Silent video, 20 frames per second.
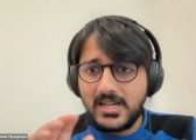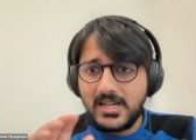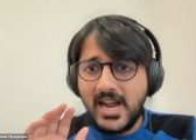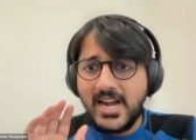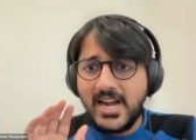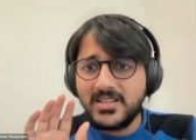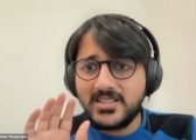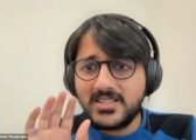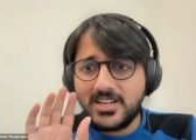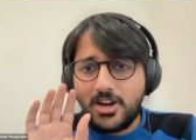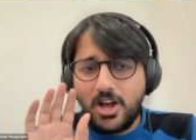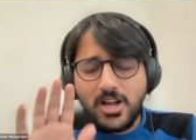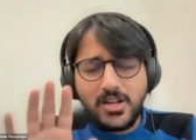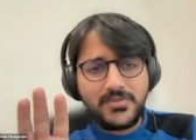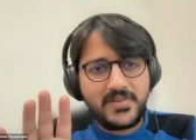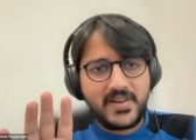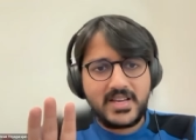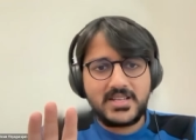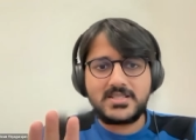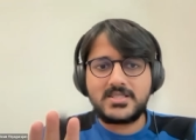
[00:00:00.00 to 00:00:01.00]
and the
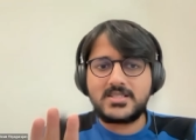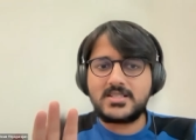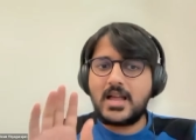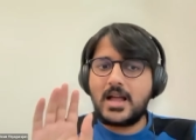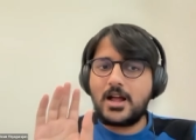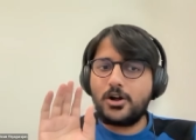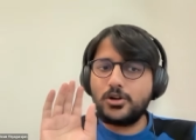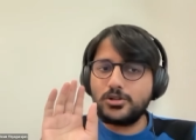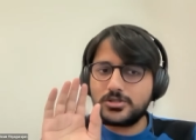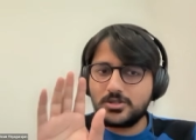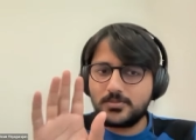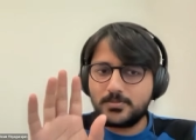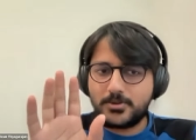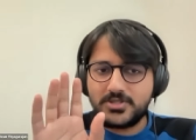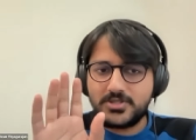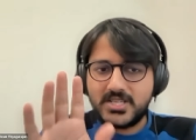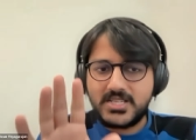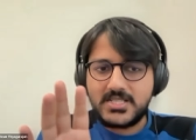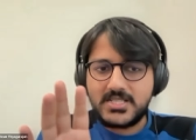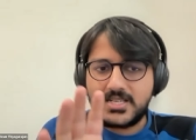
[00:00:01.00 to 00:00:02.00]
lock phase also
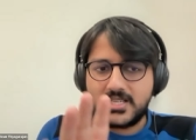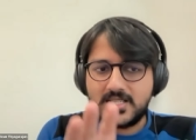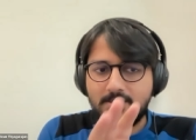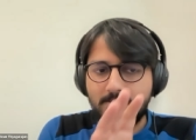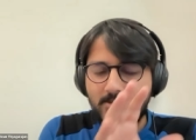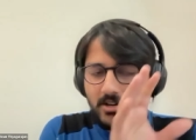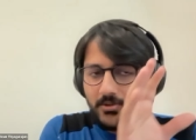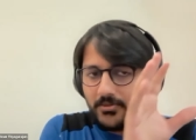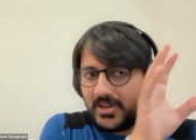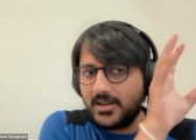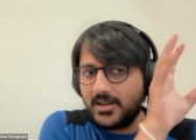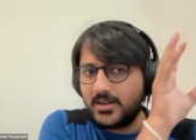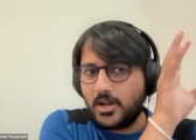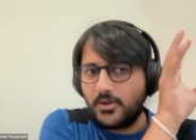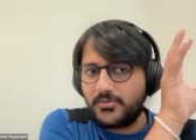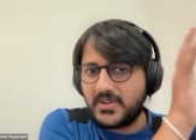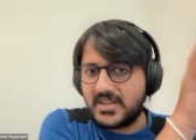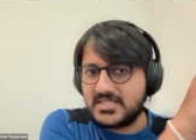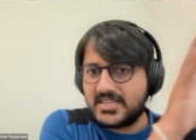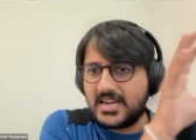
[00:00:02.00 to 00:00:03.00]
proceeds in a similar way
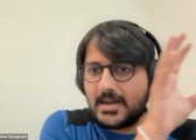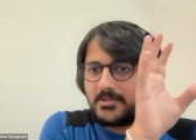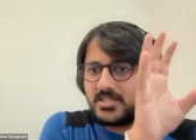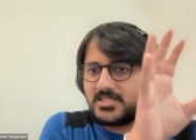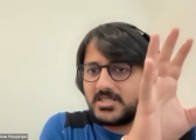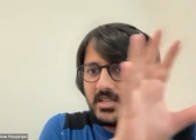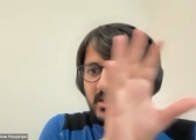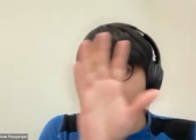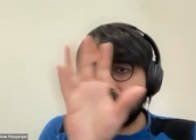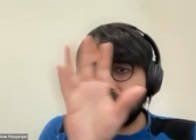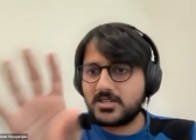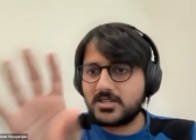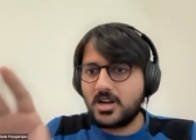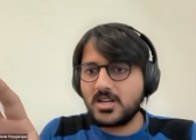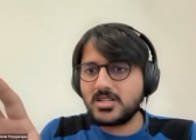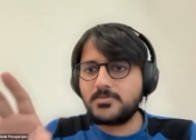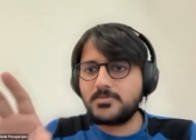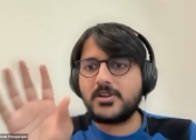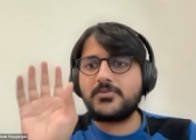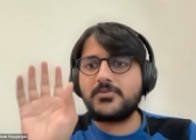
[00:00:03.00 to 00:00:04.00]
of establishing these
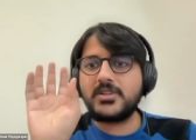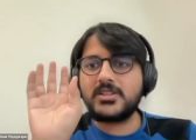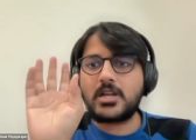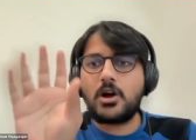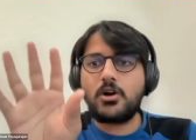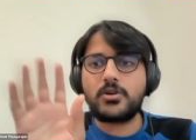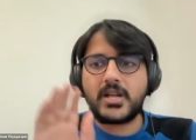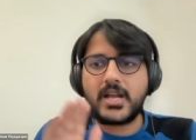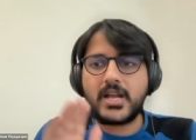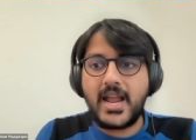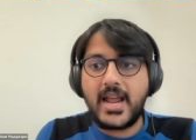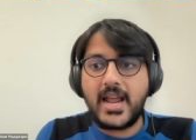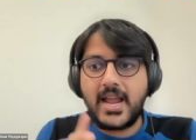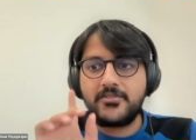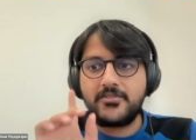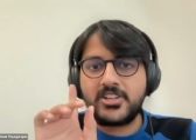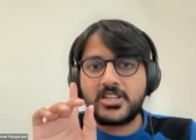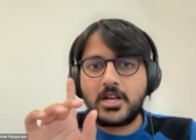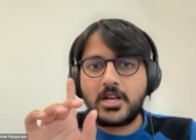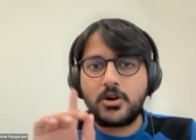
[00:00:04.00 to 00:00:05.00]
locks, but without
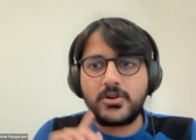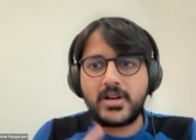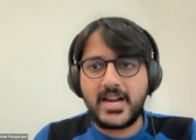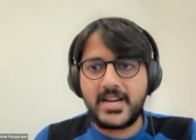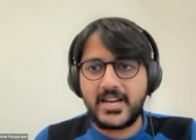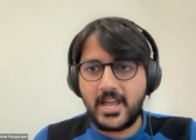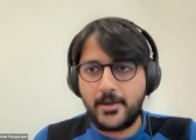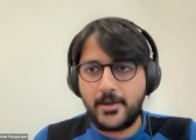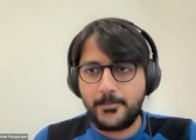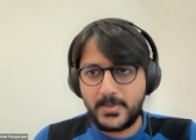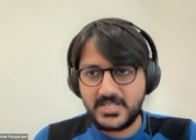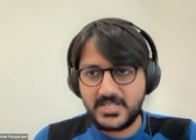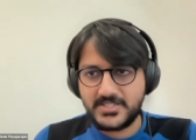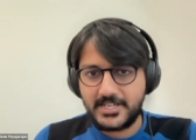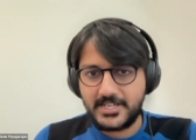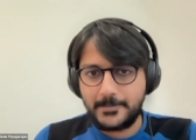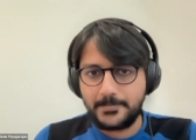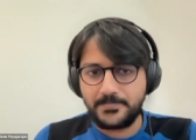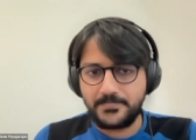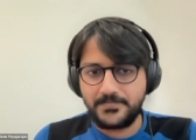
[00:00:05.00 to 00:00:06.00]
without any
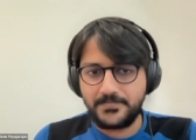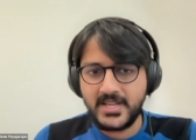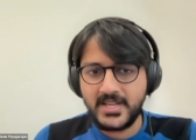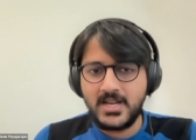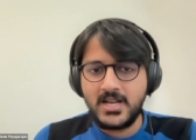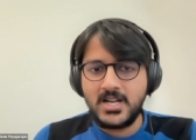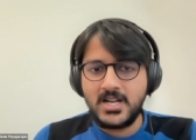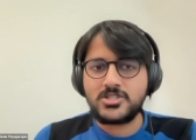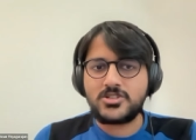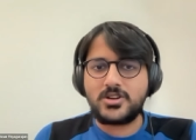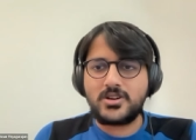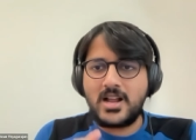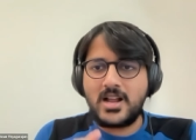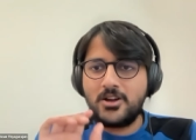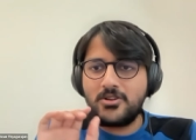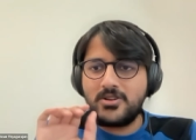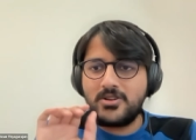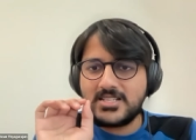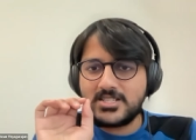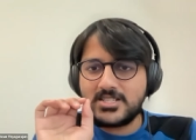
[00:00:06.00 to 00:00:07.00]
MPC. So
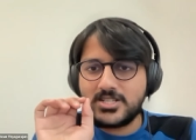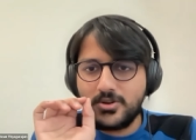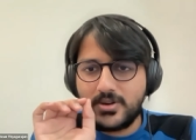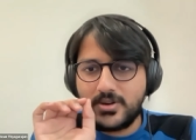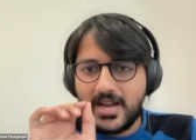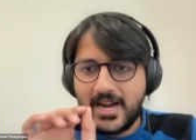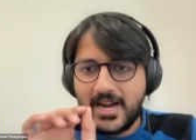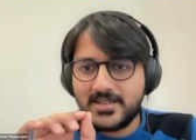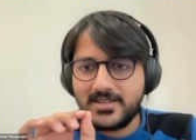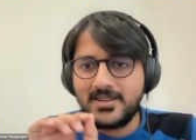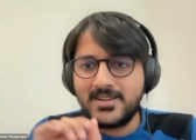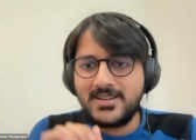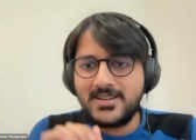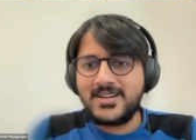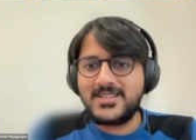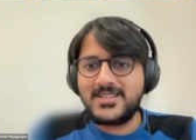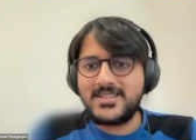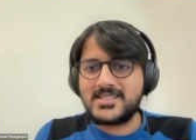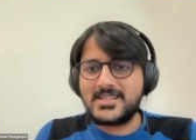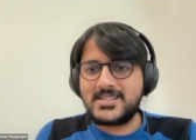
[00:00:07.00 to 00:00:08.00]
now let's look at
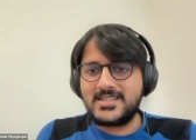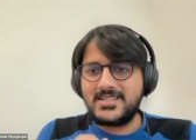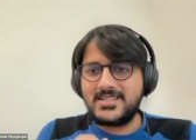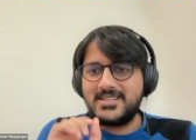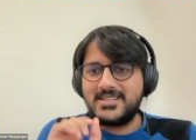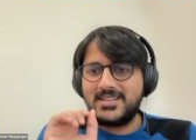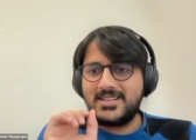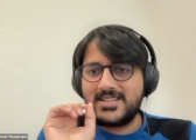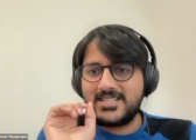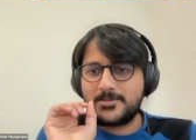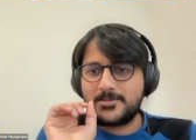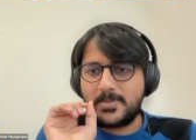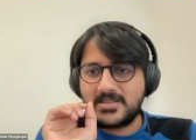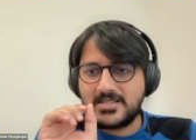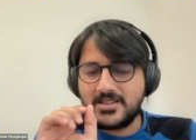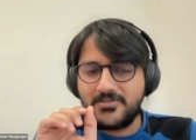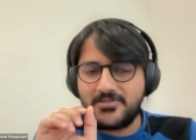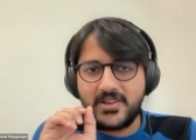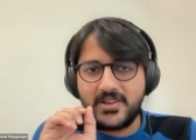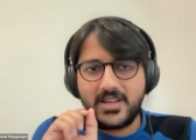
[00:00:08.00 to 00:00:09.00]
the uh,
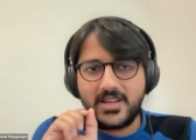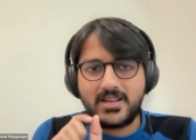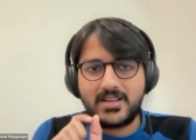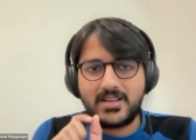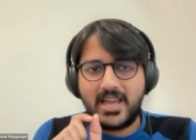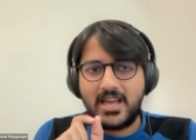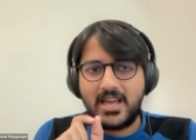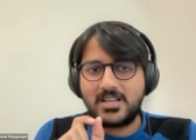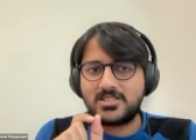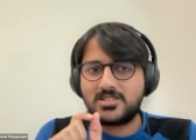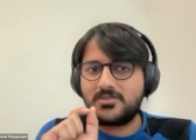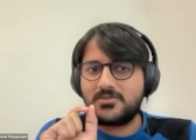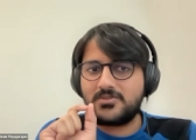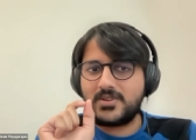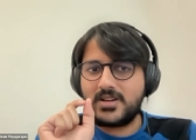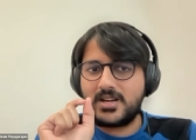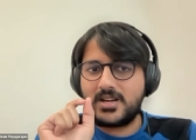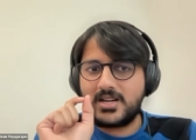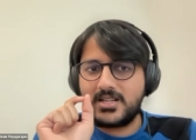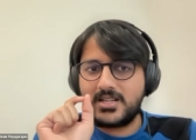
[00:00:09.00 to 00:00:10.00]
specific case
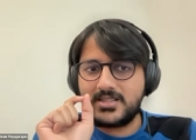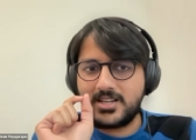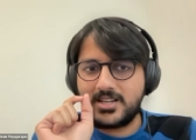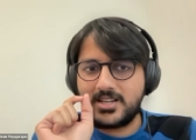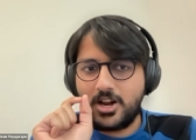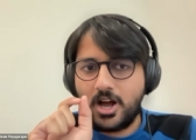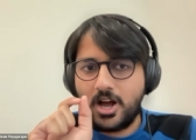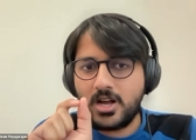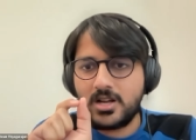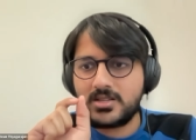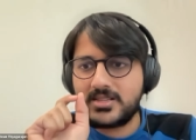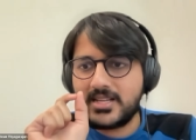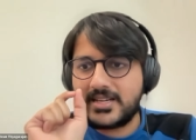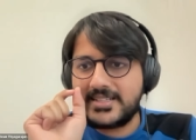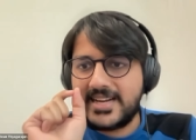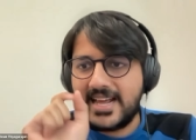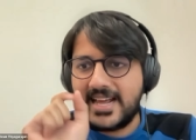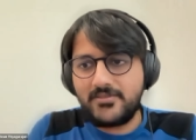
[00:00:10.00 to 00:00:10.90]
of uh, the lock that